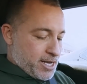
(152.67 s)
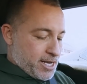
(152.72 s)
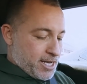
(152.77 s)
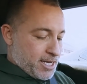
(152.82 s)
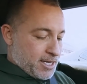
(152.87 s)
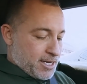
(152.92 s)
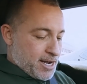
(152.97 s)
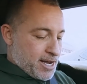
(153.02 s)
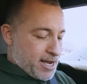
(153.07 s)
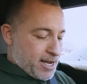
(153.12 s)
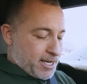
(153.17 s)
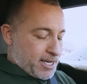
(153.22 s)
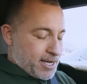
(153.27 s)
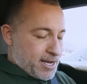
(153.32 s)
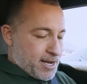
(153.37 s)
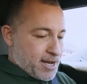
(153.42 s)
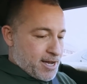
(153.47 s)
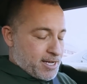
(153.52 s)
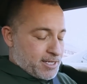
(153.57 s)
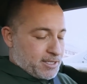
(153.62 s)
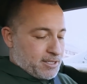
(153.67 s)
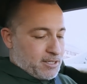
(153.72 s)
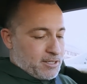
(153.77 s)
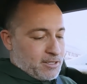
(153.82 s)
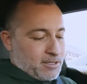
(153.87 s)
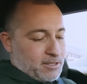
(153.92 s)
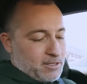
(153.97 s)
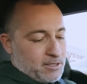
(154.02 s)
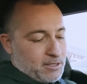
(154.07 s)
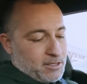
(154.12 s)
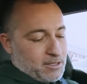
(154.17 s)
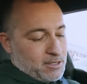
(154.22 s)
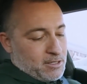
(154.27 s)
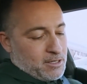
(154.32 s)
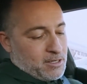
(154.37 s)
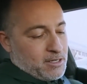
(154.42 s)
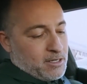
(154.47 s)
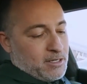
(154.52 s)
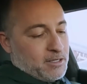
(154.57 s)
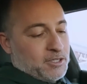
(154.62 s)
And I got
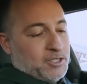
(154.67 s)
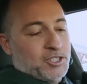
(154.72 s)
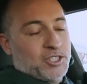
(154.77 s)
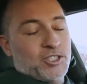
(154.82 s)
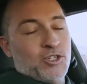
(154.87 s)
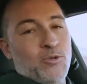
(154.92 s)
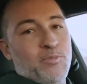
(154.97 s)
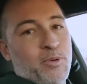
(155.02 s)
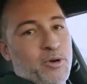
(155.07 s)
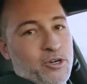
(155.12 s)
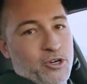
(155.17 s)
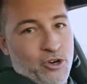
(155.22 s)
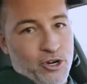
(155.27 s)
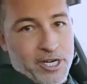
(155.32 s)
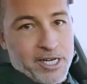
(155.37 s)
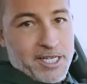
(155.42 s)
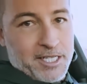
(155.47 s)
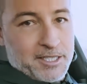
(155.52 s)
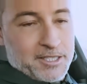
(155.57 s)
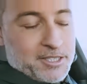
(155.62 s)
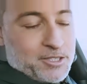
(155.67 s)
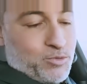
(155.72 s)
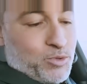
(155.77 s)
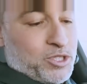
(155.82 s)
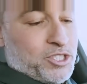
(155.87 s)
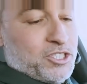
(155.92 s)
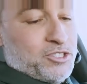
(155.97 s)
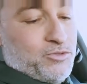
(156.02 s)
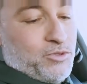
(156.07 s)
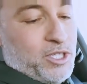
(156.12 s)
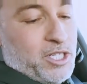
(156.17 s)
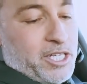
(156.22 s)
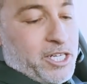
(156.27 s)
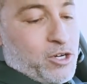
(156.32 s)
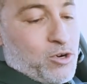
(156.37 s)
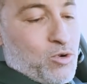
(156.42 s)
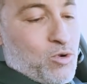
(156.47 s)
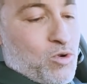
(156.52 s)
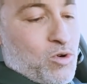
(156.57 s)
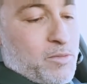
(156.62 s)
super greens, which is really
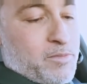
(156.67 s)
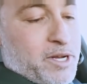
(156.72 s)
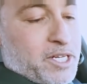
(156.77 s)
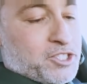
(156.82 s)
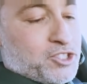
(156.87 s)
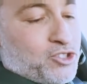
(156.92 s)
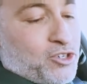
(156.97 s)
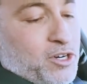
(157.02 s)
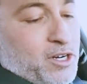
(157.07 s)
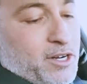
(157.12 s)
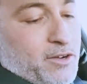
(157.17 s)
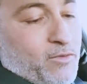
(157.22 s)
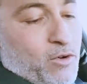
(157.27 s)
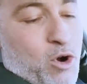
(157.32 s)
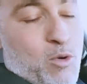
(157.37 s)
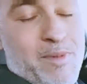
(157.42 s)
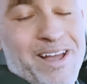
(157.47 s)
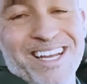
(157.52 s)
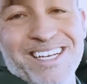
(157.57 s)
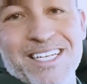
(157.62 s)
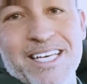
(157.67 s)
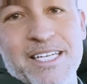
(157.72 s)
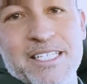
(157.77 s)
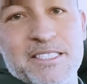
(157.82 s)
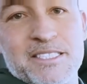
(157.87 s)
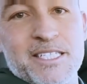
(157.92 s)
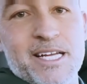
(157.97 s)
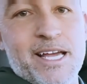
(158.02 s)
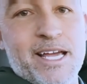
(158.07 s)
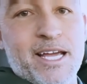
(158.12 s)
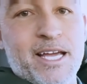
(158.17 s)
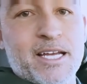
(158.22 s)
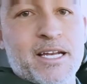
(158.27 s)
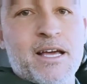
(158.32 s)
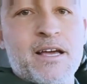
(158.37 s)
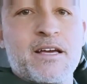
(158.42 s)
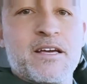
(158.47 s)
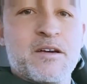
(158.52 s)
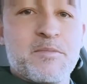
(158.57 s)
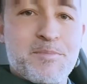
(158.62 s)
cool. A mixture of romaine lettuce and
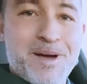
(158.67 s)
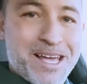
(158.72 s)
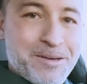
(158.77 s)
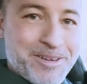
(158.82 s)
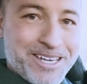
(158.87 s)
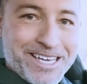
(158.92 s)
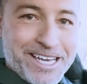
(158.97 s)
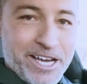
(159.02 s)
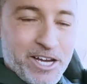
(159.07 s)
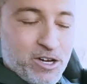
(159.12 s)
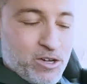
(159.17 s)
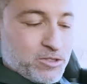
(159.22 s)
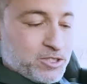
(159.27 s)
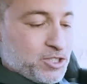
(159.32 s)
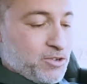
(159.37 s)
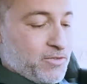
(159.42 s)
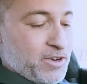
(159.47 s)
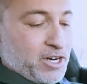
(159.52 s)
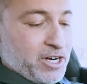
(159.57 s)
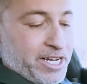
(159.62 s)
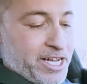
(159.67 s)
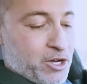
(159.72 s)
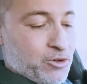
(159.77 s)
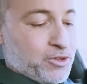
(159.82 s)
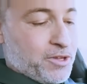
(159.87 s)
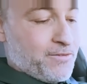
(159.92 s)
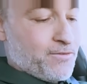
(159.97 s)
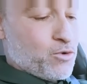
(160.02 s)
baby kale, so very healthy